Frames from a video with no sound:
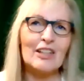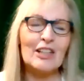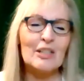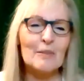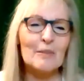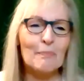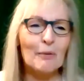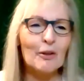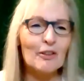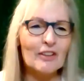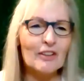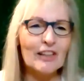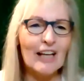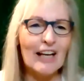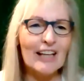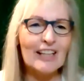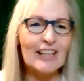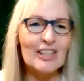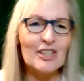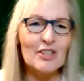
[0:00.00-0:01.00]
his
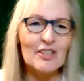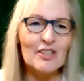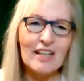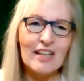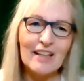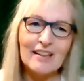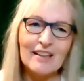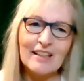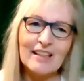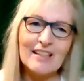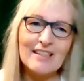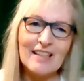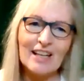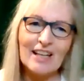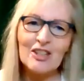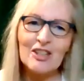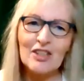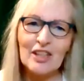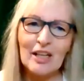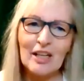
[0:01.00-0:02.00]
birthday because you said that his
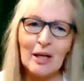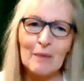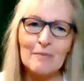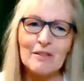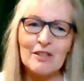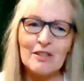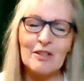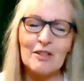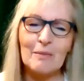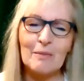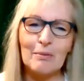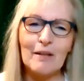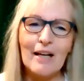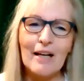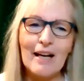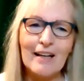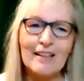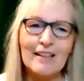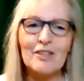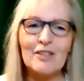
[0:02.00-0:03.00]
energy comes to the
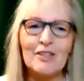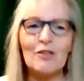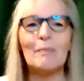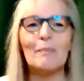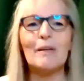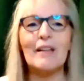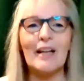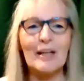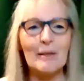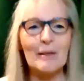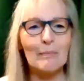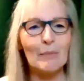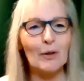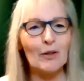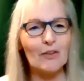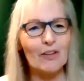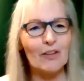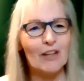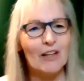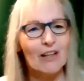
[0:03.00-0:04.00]
planet, so it'd be like a
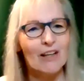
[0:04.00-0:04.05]
birth